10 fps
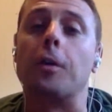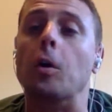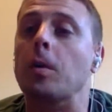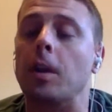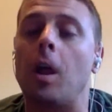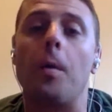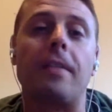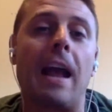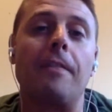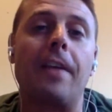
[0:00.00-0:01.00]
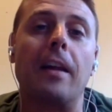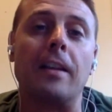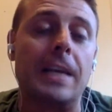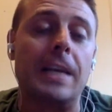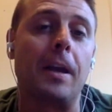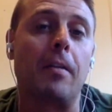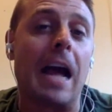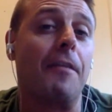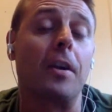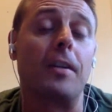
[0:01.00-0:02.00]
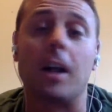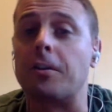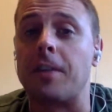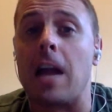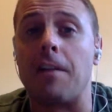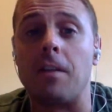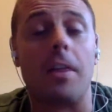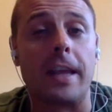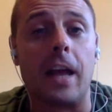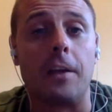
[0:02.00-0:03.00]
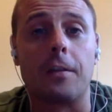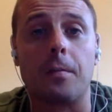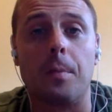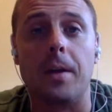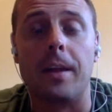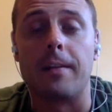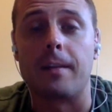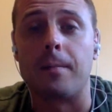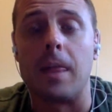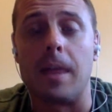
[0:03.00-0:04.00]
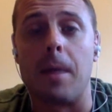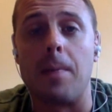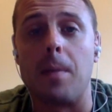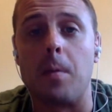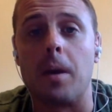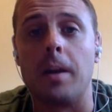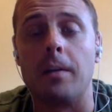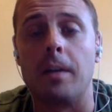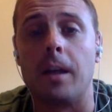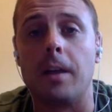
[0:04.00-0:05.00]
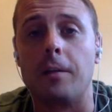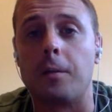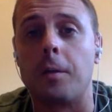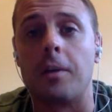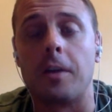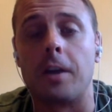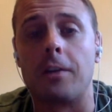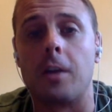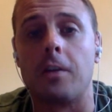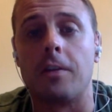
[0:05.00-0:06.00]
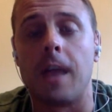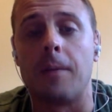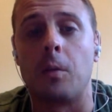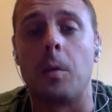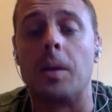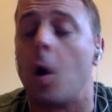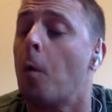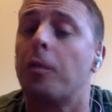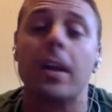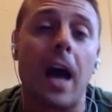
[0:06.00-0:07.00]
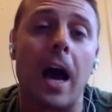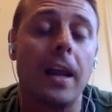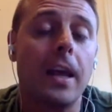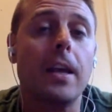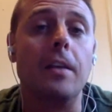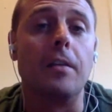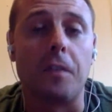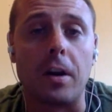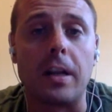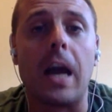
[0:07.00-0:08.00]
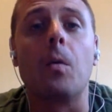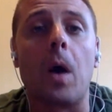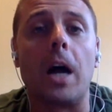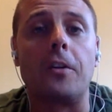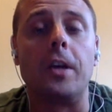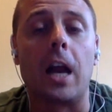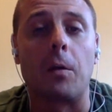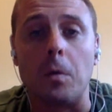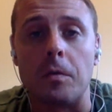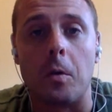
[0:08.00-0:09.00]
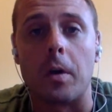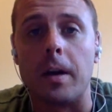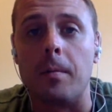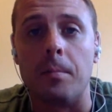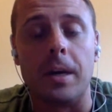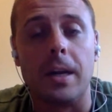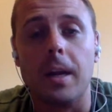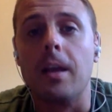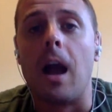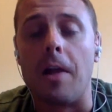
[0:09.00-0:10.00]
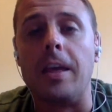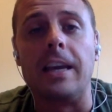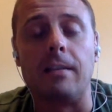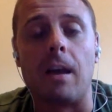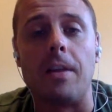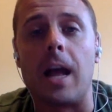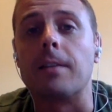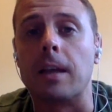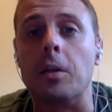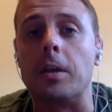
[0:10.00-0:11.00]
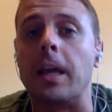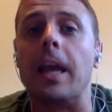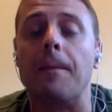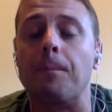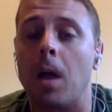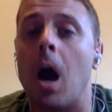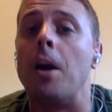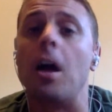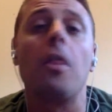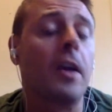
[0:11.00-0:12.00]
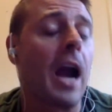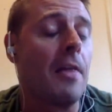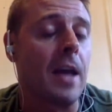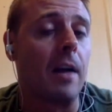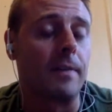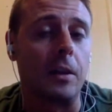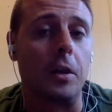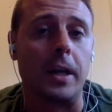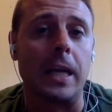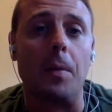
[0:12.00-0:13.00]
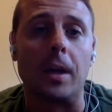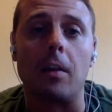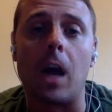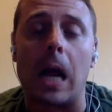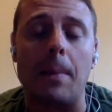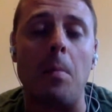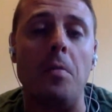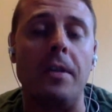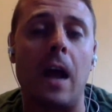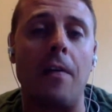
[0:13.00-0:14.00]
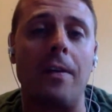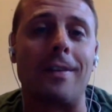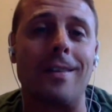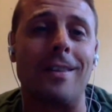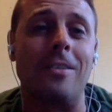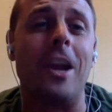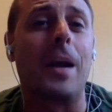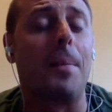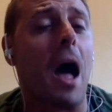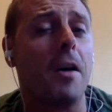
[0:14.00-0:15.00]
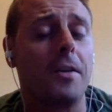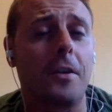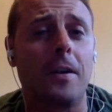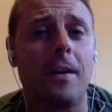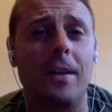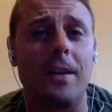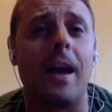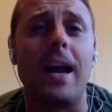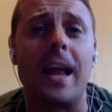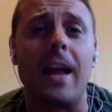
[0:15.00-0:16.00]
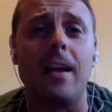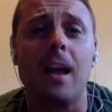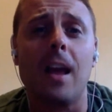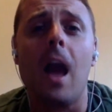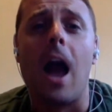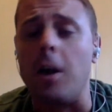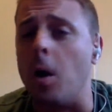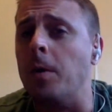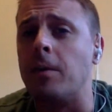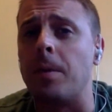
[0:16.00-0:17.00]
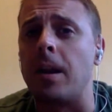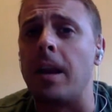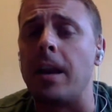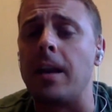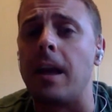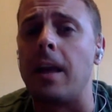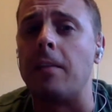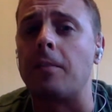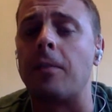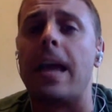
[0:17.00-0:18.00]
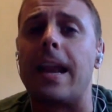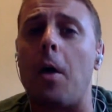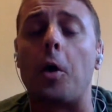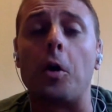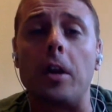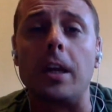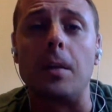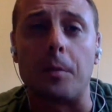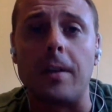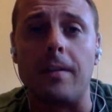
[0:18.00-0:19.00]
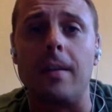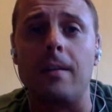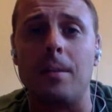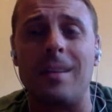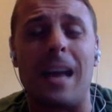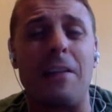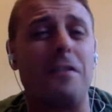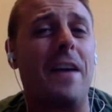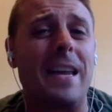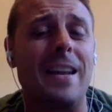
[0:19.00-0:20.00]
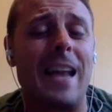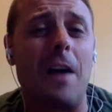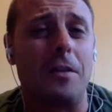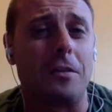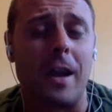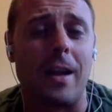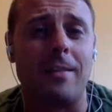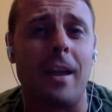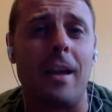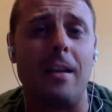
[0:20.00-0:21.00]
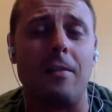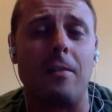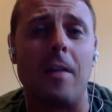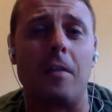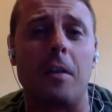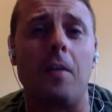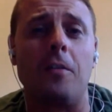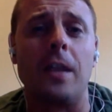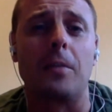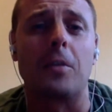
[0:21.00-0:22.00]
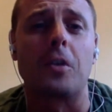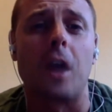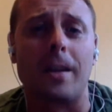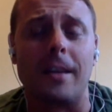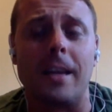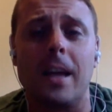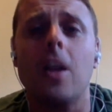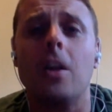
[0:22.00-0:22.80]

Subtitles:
true. He'll always have that leaping grab for a touchdown, if nothing else. But that might be where his career starts and stops in New England. Hopefully not. He's a fun guy to watch. You got to root for him, but I think he's on the outside looking in. Another guy on the outside looking in we can talk about moving down this list is Jacob Hollister, the tight end. I know he's been a standout early in the preseason, but he's kind of faded down the stretch in favor of James O'Shaughnessy.